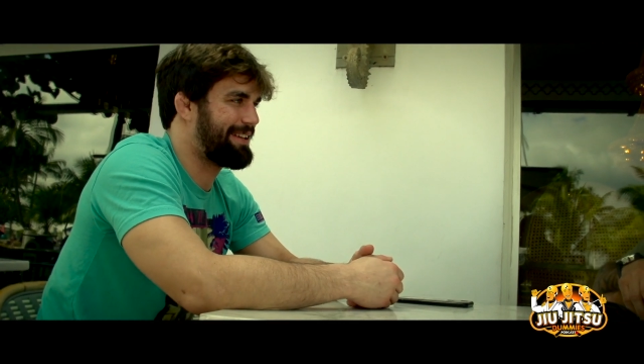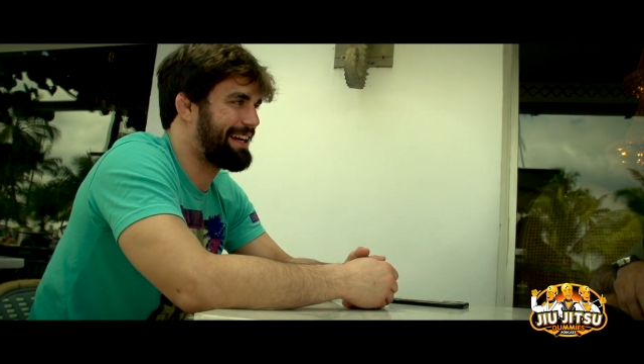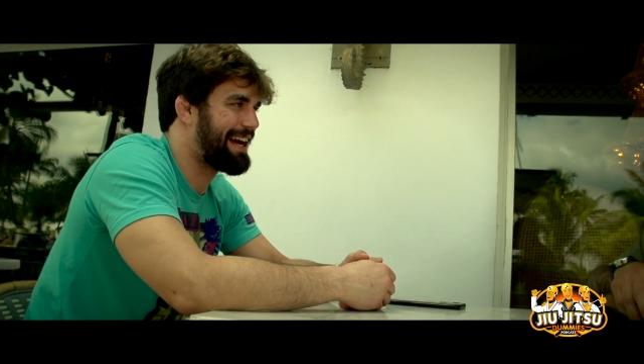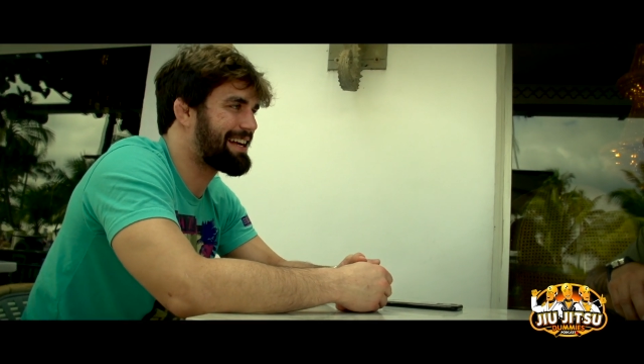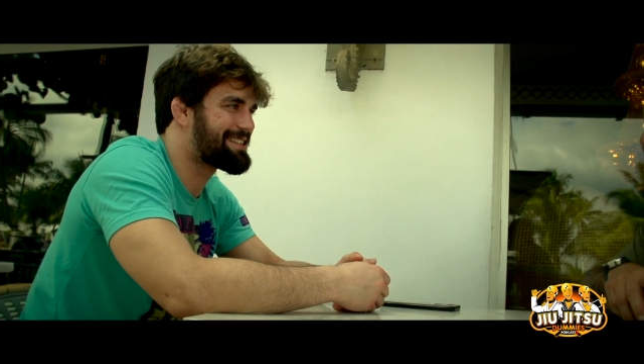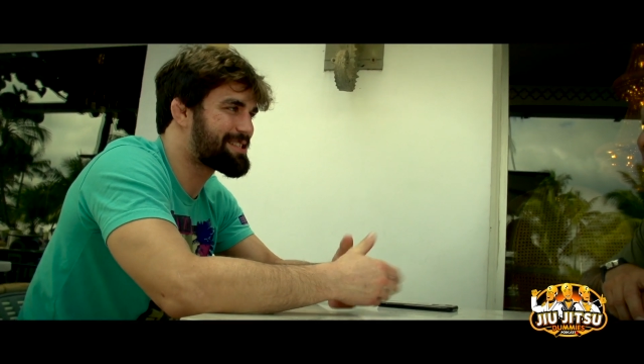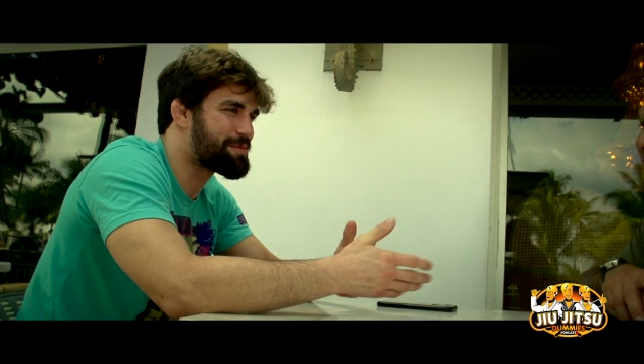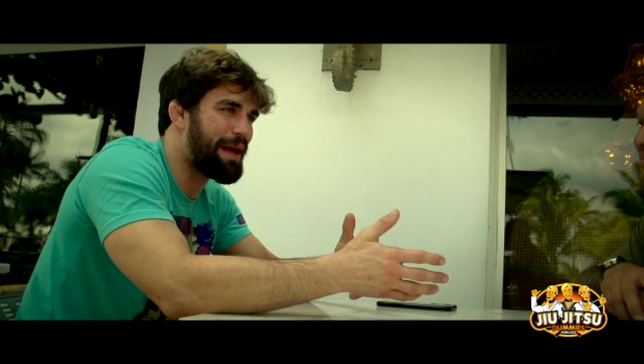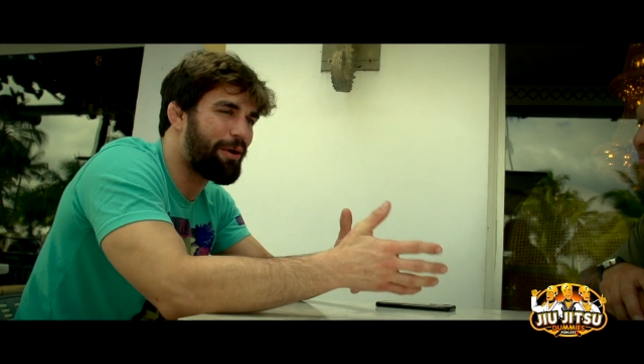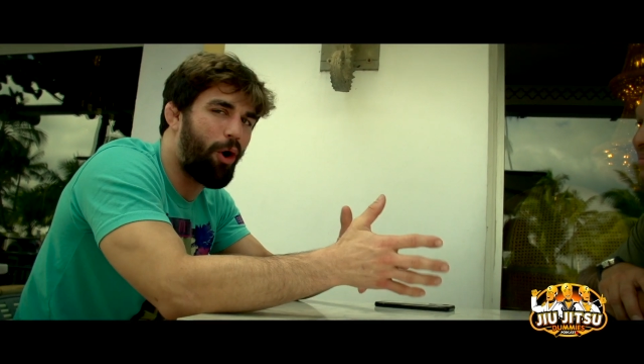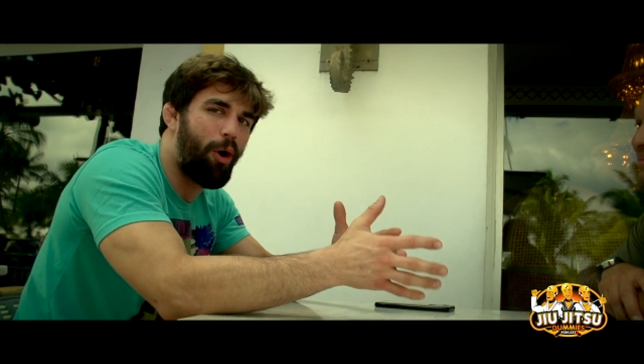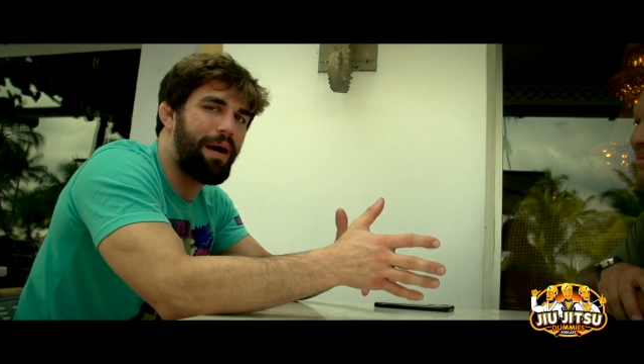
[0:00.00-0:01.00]
And I
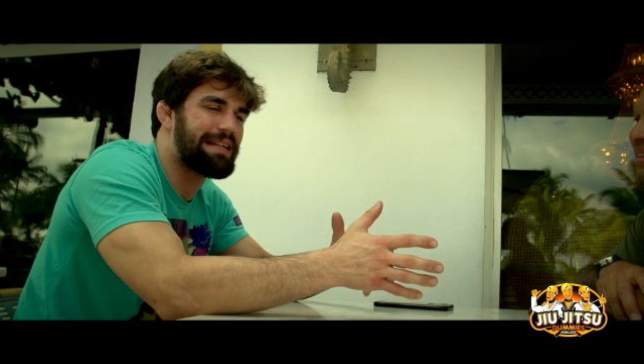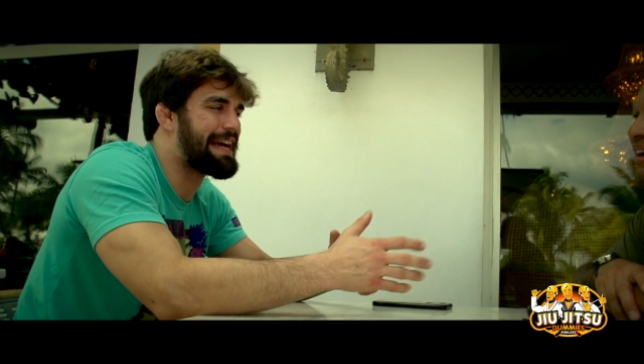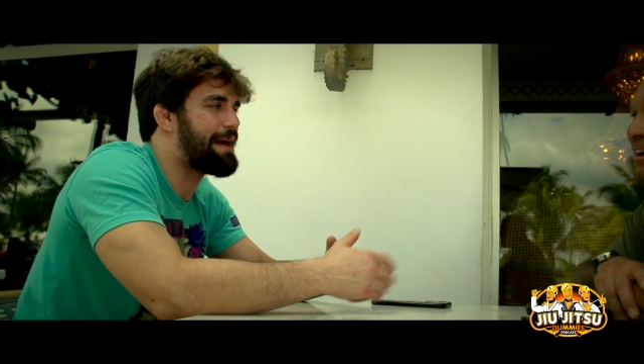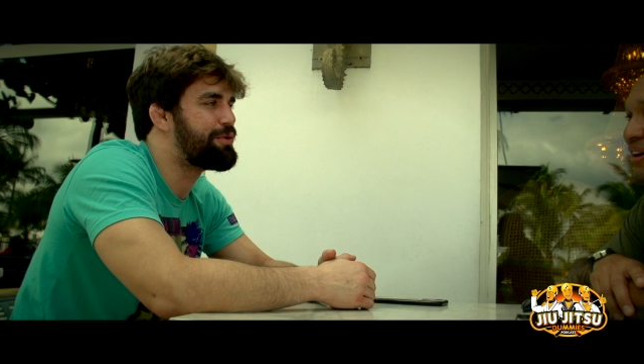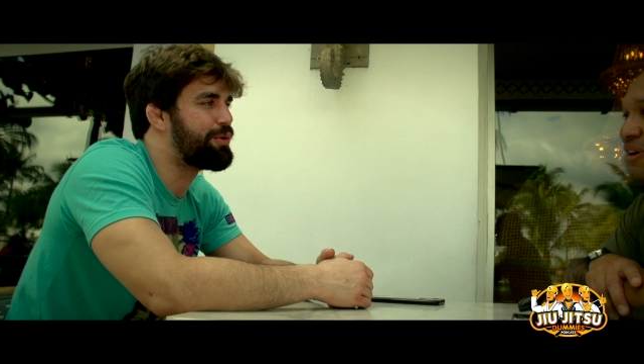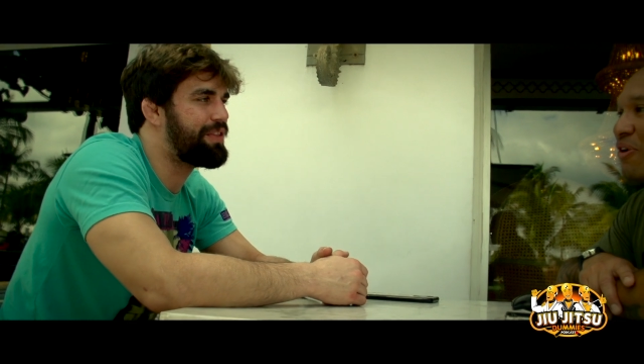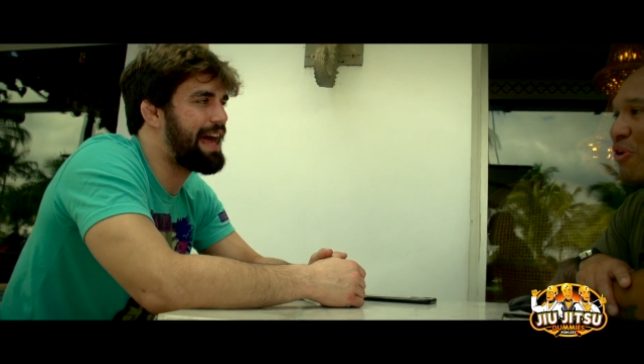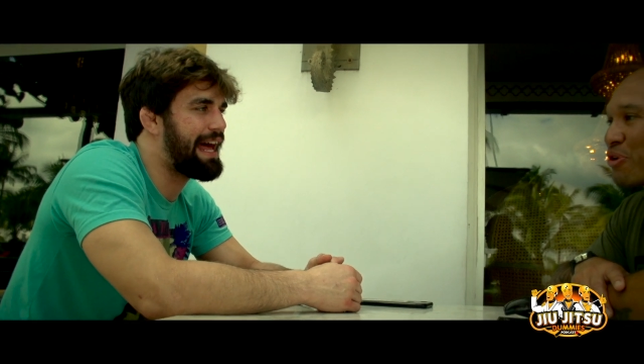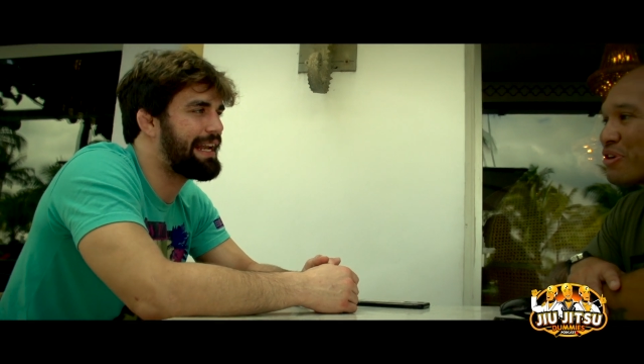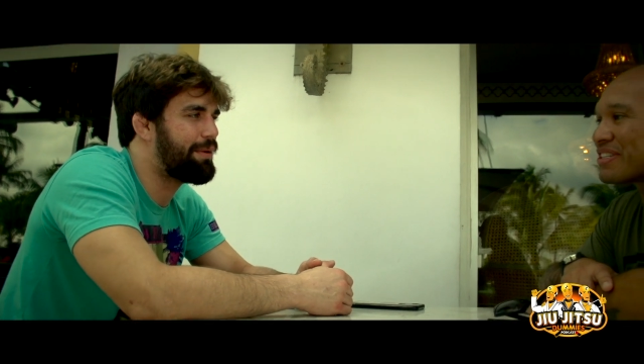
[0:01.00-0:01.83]
spent all my time doing that,